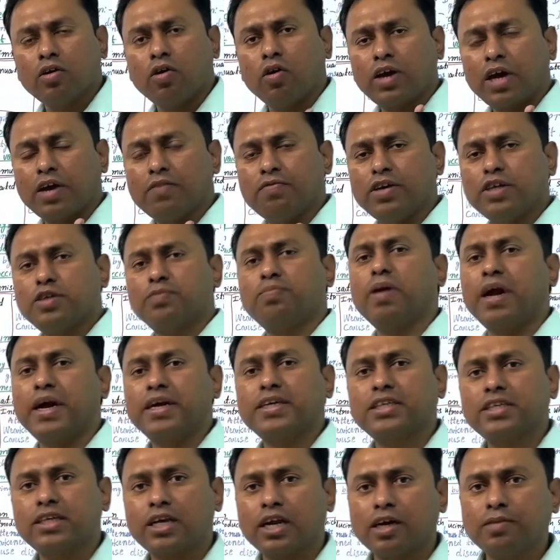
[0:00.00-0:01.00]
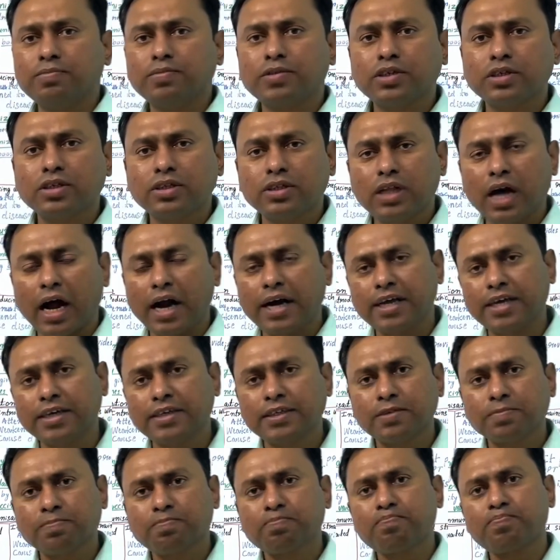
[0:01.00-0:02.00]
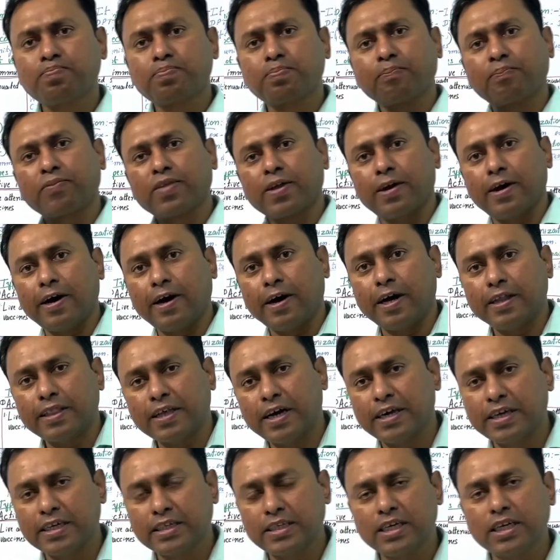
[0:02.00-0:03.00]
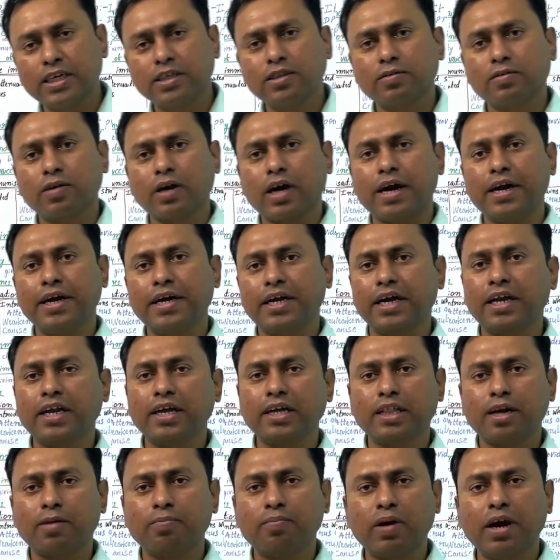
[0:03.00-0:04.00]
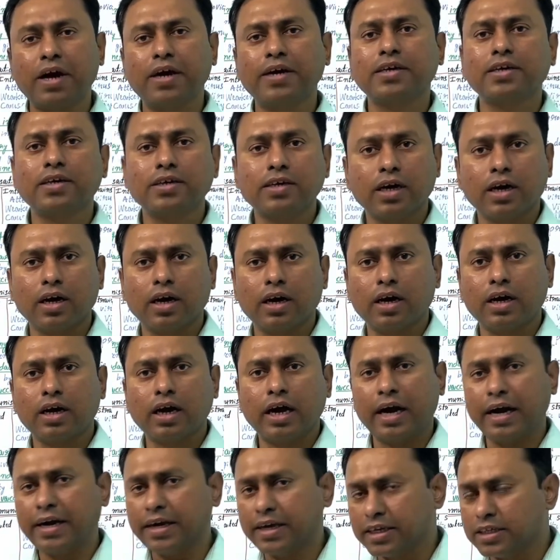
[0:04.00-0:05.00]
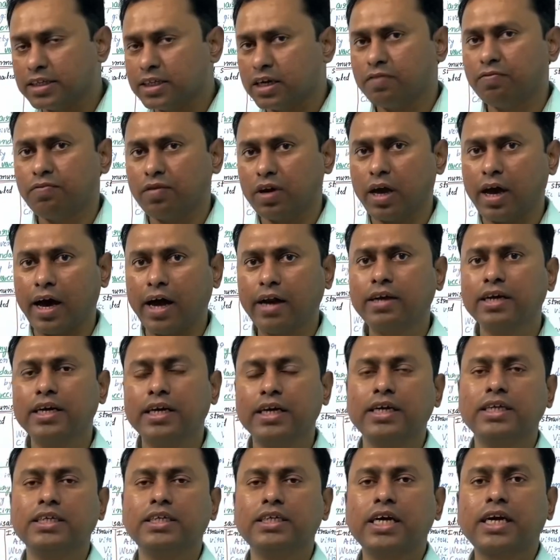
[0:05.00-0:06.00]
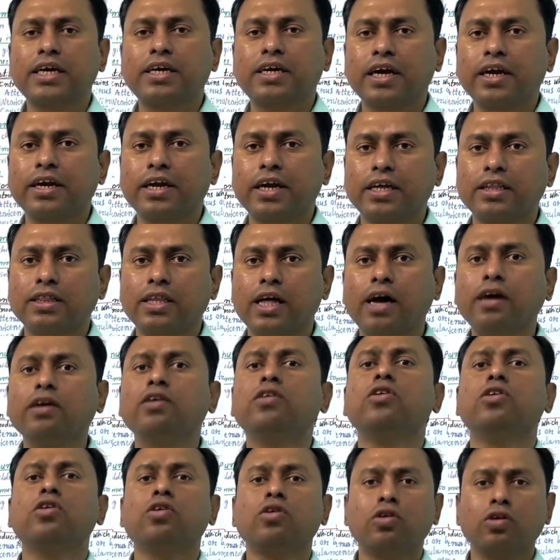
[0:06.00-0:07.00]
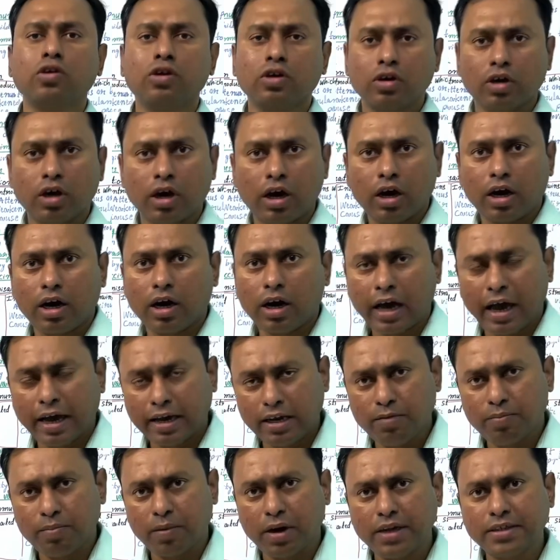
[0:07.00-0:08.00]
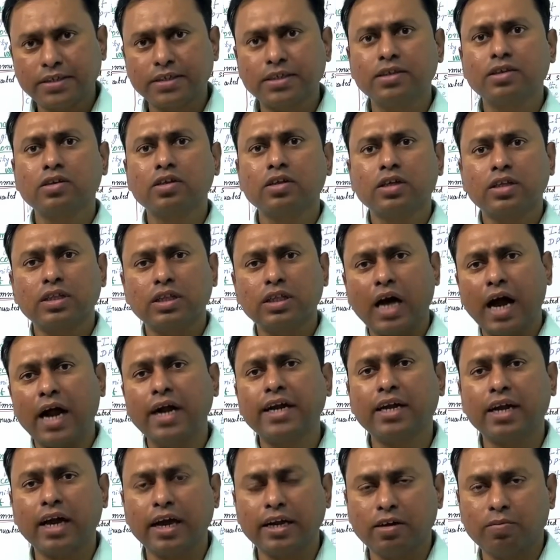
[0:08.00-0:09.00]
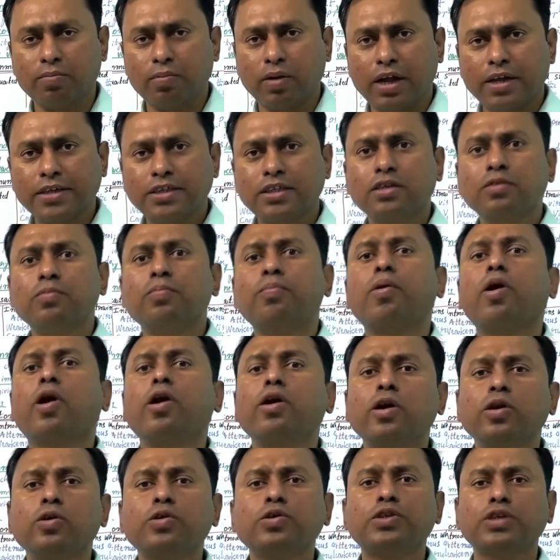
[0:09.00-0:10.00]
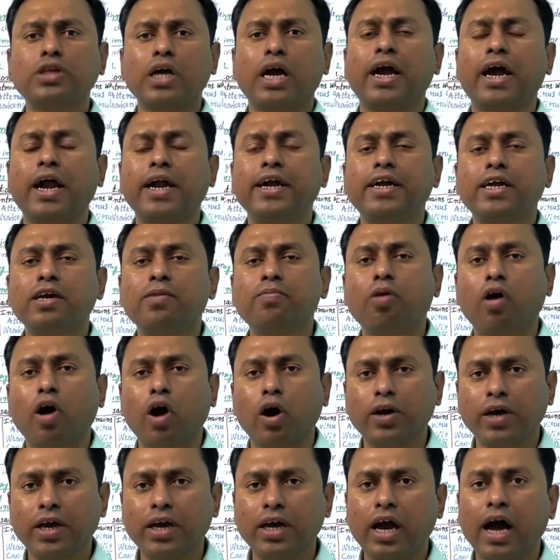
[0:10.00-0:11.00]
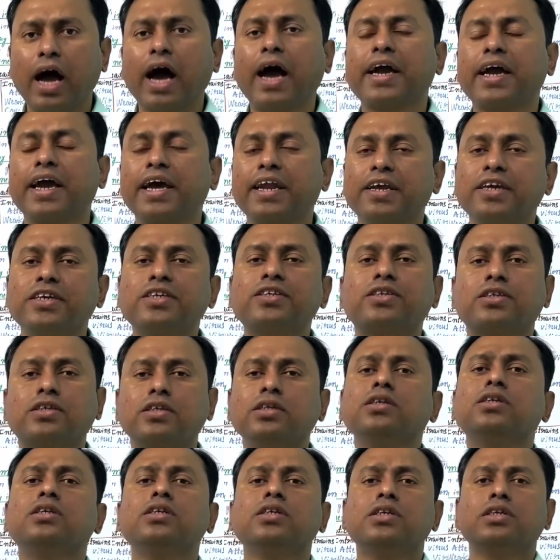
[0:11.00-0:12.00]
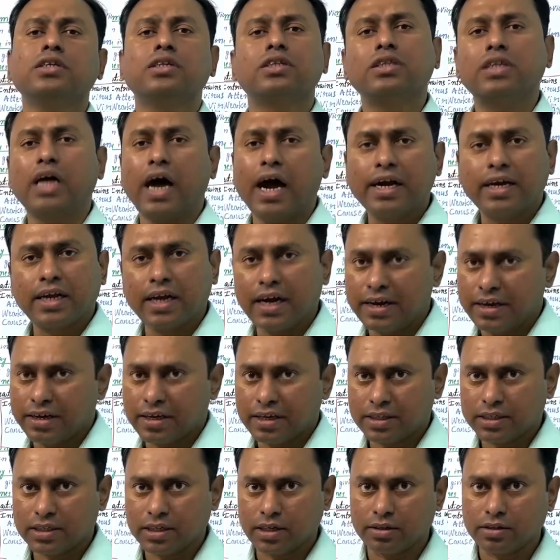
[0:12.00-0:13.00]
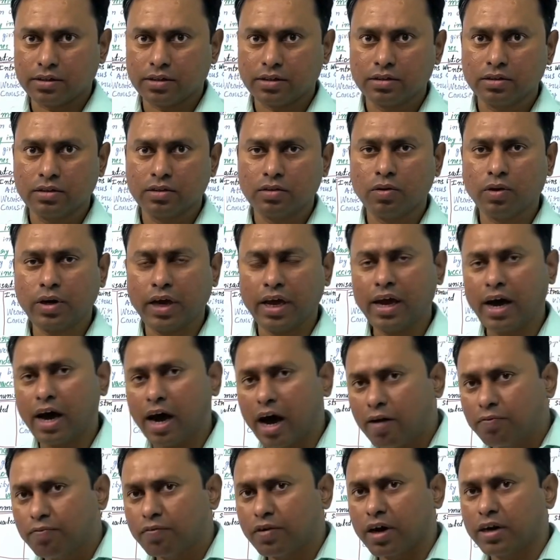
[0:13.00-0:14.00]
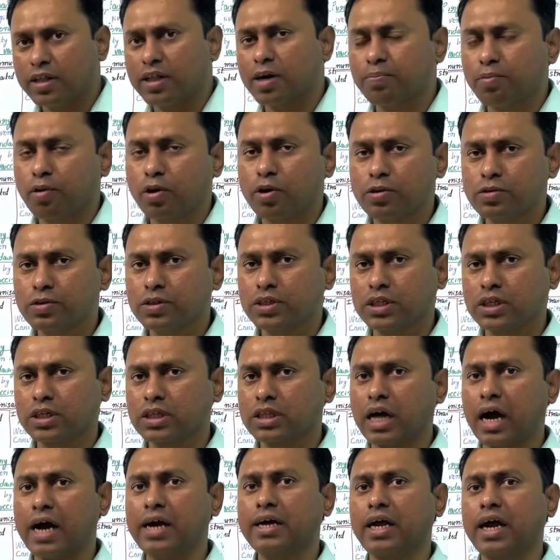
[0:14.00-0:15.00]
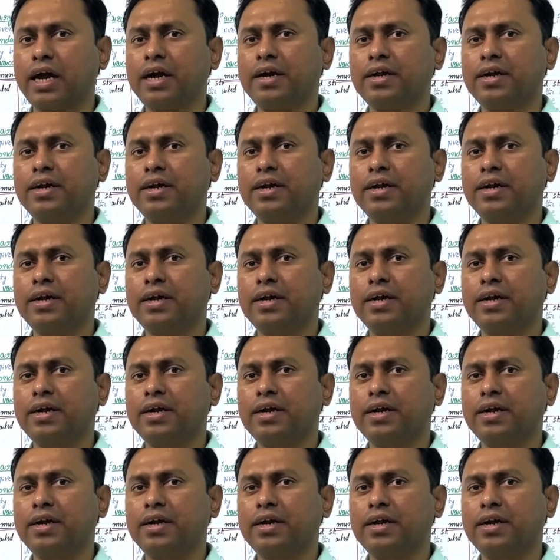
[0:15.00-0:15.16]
okay, which blood serums? That is the disease containing the blood antigen we are injecting in the animals. That animals produce antibody against that antigens. Okay, after the producing that